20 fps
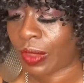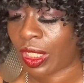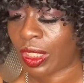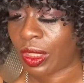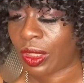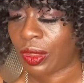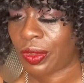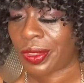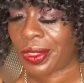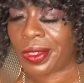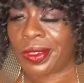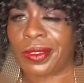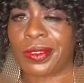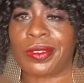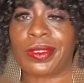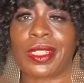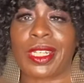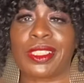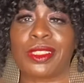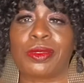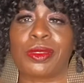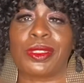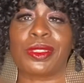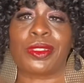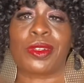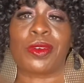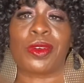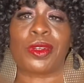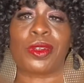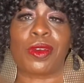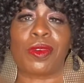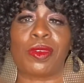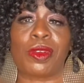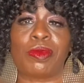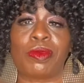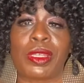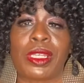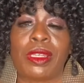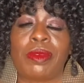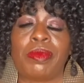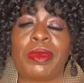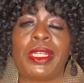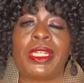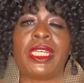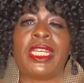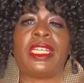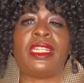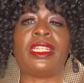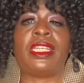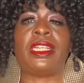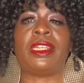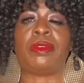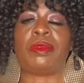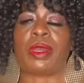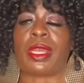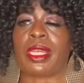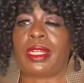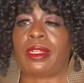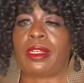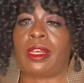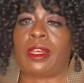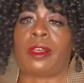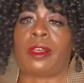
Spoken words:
you know, that's what's going on with me. But at any rate,